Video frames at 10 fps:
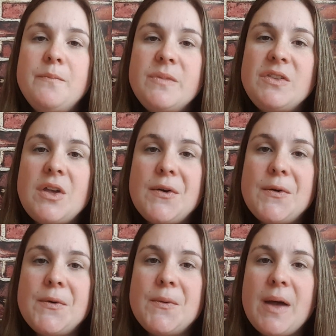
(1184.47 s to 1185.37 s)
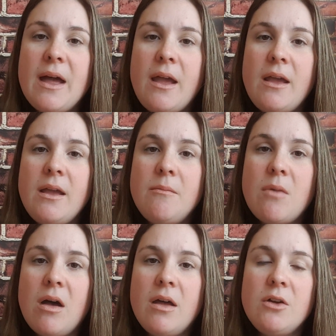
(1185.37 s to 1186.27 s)
So I'm
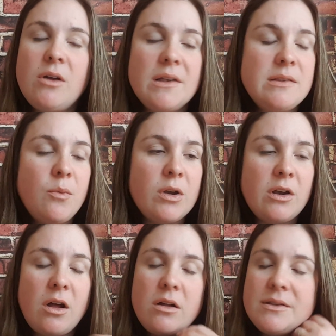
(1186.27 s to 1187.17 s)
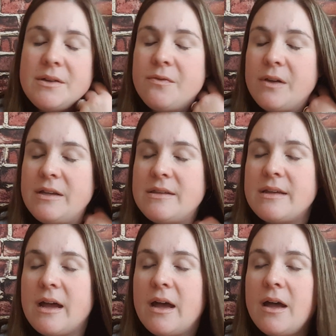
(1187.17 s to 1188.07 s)
on across the board on all different
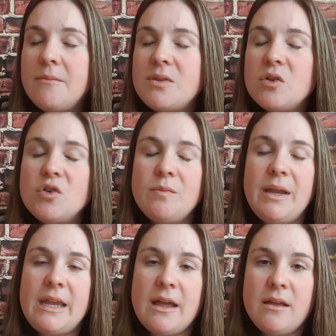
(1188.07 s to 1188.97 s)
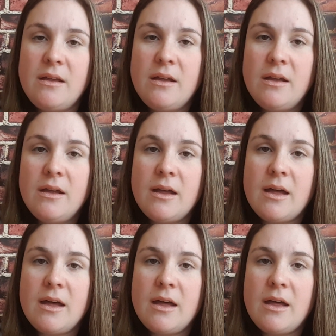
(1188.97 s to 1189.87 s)
social media
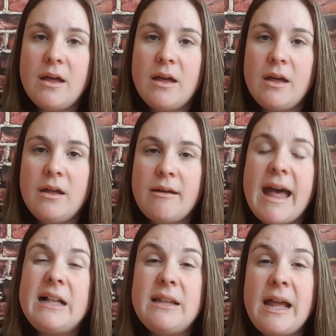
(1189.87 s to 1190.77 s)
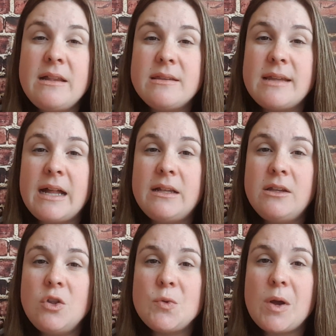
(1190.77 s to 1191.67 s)
outlets at
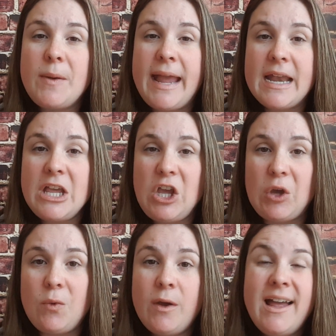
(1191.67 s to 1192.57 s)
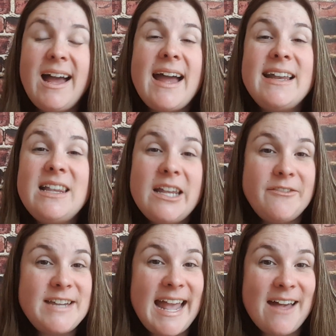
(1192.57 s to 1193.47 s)
LuLaRoe Hannah Q. I'd
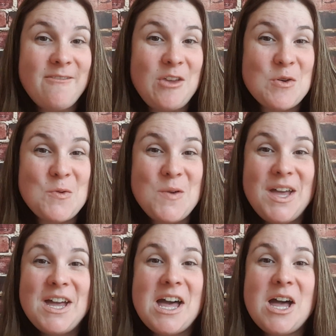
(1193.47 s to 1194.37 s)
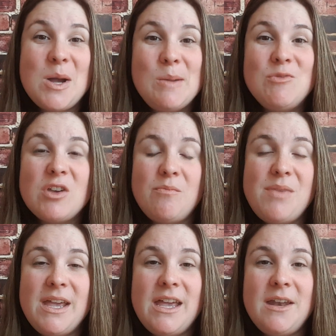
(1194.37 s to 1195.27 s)
love to have you jump
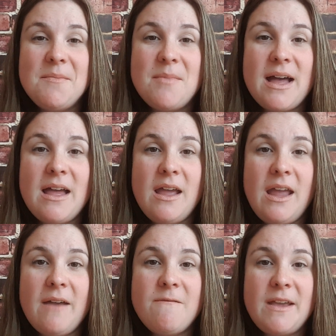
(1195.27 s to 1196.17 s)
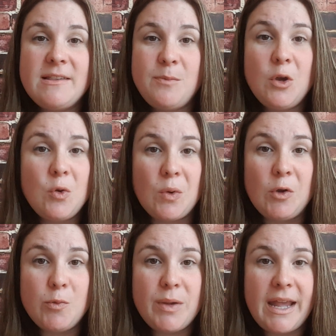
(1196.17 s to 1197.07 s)
in my Facebook
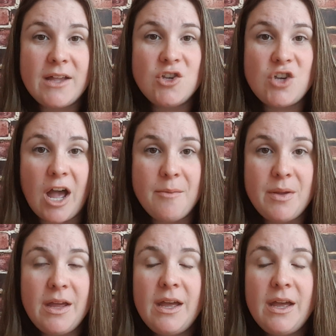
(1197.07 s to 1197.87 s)
group and shop.